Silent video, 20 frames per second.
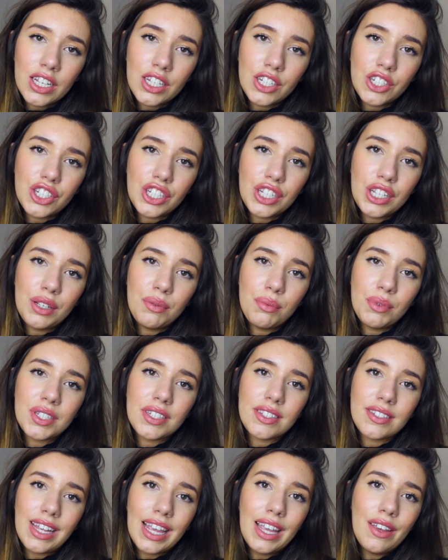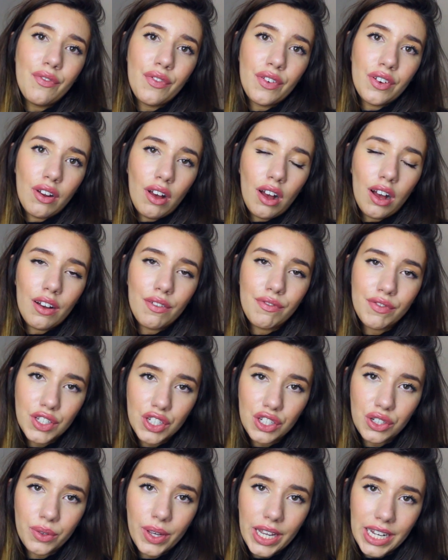she was safe enough
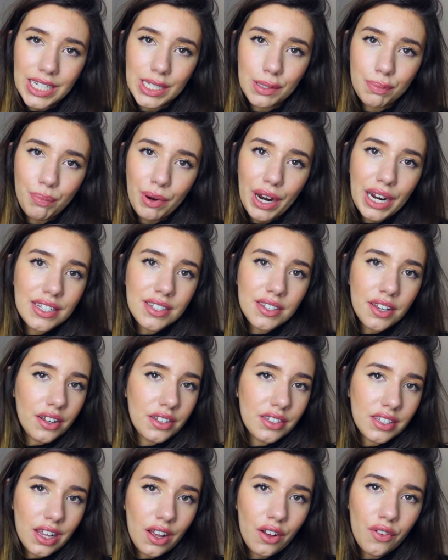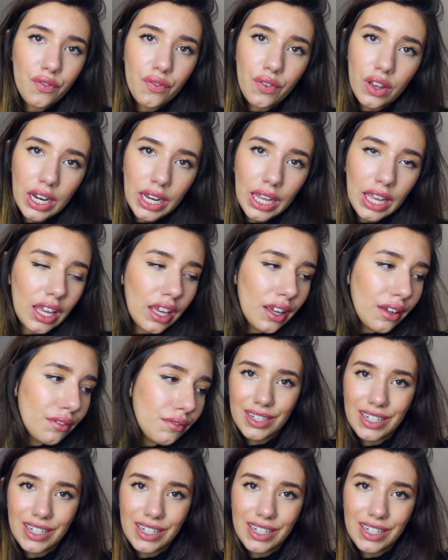to express herself fully.